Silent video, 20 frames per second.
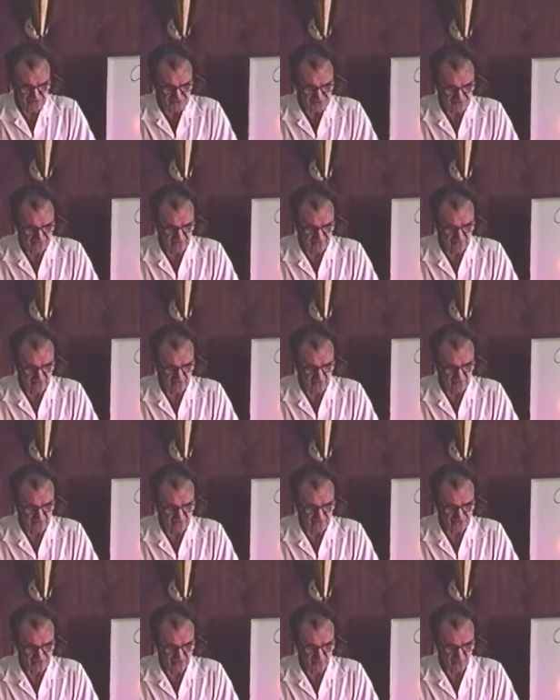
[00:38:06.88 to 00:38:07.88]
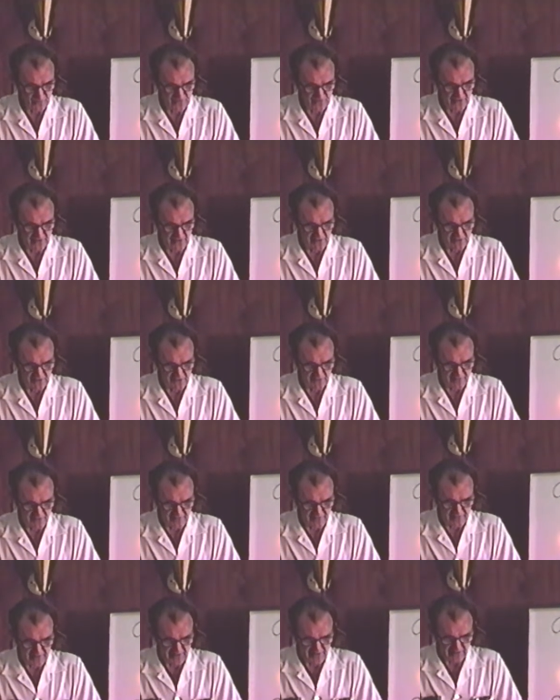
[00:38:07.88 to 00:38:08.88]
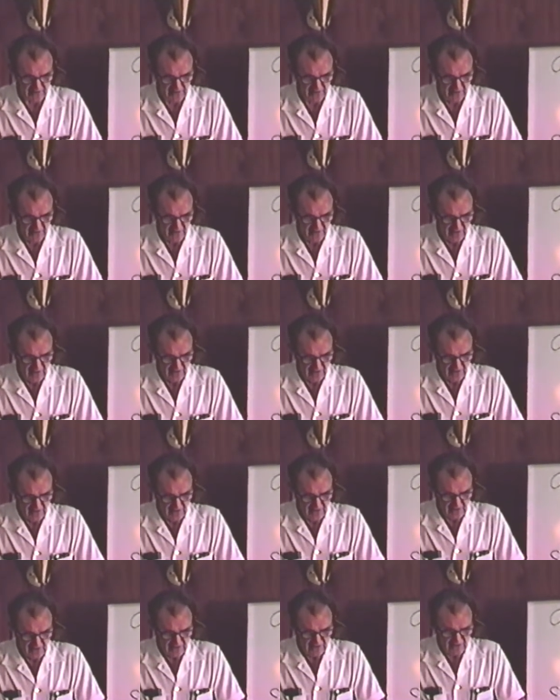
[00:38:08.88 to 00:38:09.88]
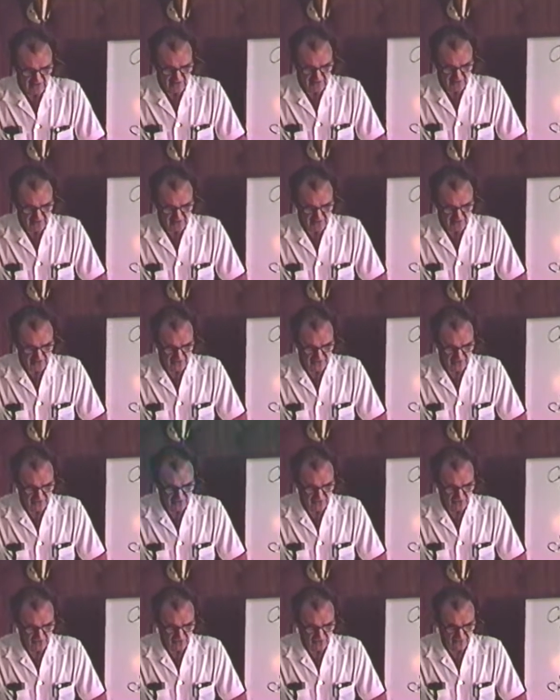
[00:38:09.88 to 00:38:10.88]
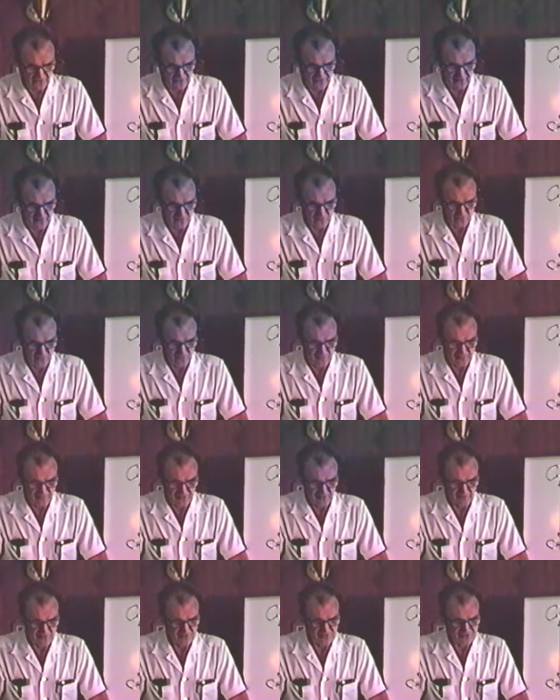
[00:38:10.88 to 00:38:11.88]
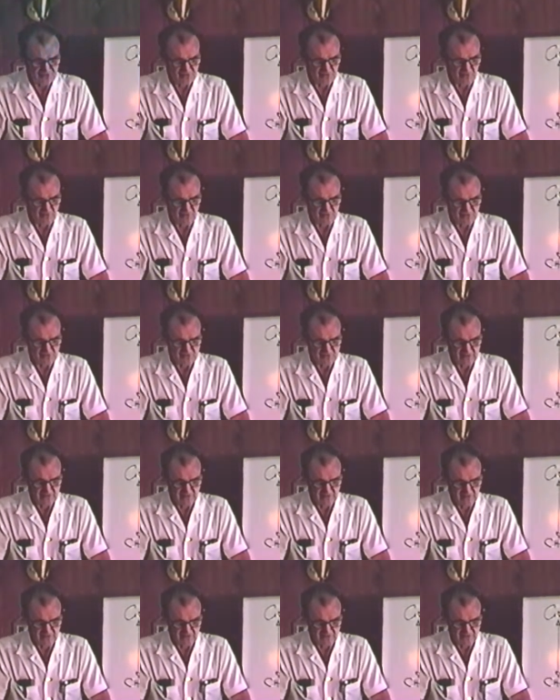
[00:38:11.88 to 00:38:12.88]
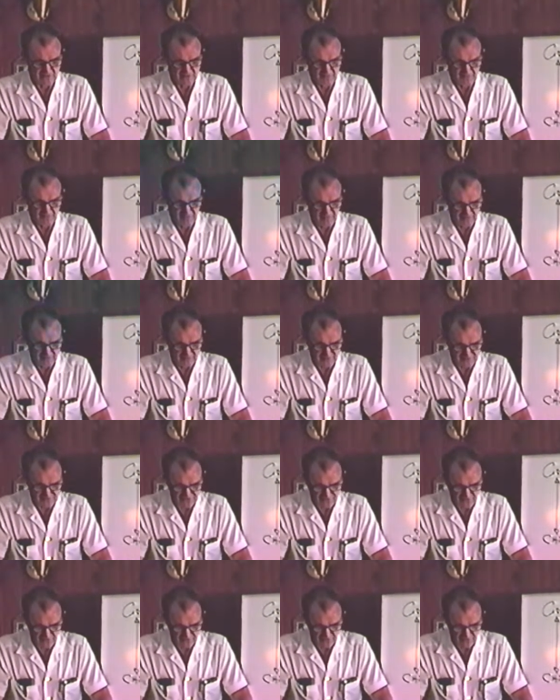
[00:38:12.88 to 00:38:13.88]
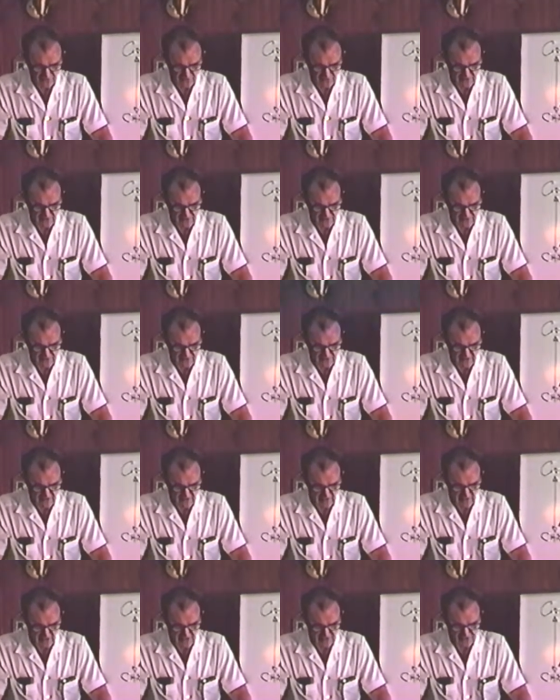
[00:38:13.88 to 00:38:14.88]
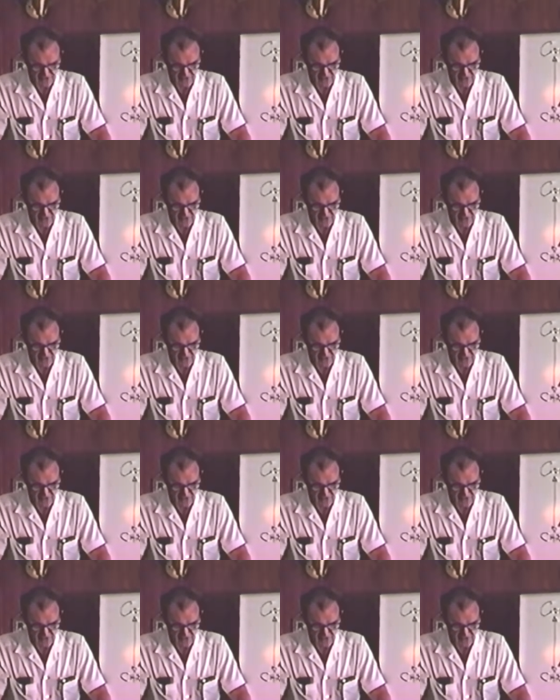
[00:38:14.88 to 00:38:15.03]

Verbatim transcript: severe because he was willing and uncomplaining. Yet he did not fail nor become discouraged. He lived above these difficulties as